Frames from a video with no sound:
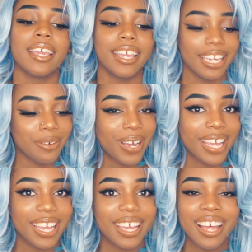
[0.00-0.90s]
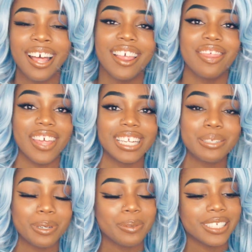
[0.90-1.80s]
Anyway, that is
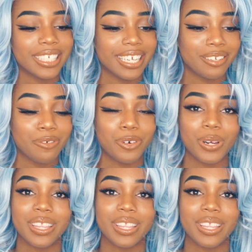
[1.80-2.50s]
pretty much it for